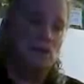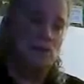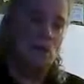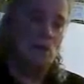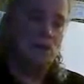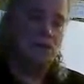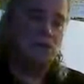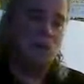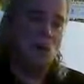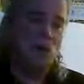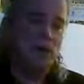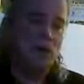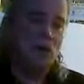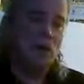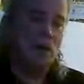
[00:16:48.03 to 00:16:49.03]
don't know what's
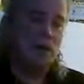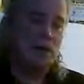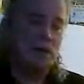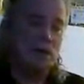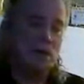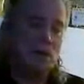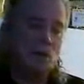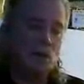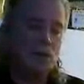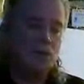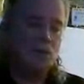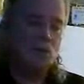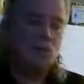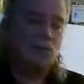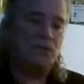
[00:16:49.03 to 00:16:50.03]
going on
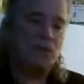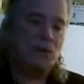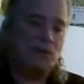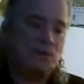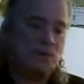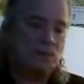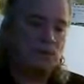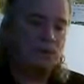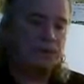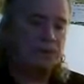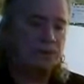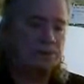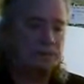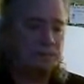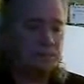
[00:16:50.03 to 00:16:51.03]
with the other
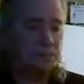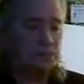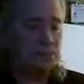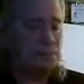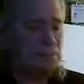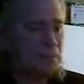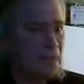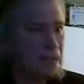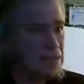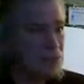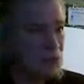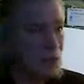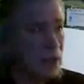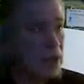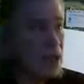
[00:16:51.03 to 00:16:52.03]
person. And
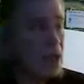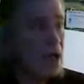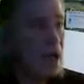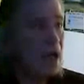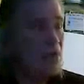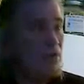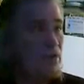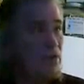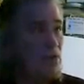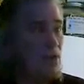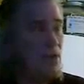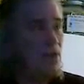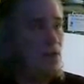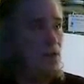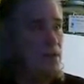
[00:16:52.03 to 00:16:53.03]
so I read an
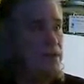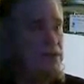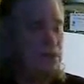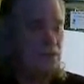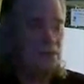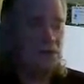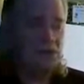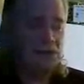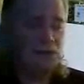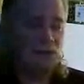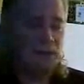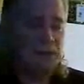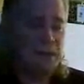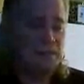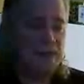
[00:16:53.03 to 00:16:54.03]
article by somebody
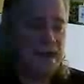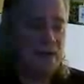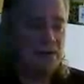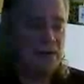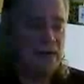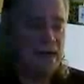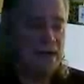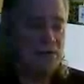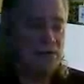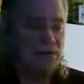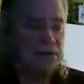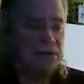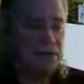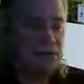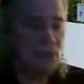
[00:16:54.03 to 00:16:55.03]
this week named Karen
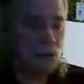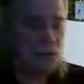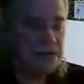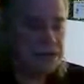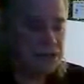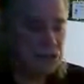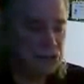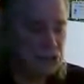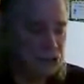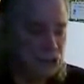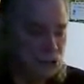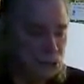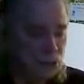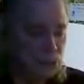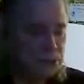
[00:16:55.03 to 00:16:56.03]
Langford who said, we can
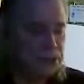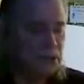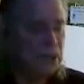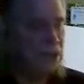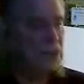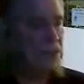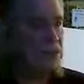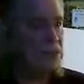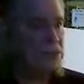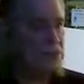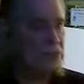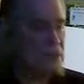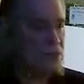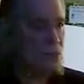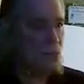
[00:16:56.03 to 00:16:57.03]
choose to
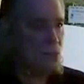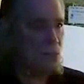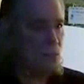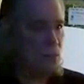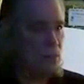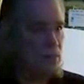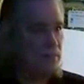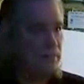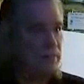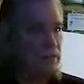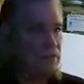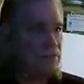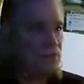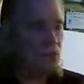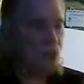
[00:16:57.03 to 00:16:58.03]
see the world
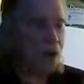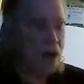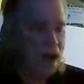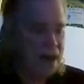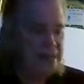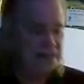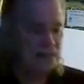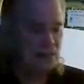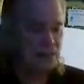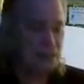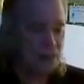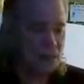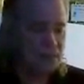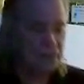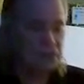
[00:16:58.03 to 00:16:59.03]
through eyes
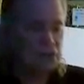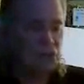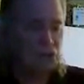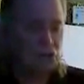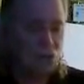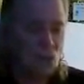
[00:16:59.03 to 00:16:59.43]
of love. It's a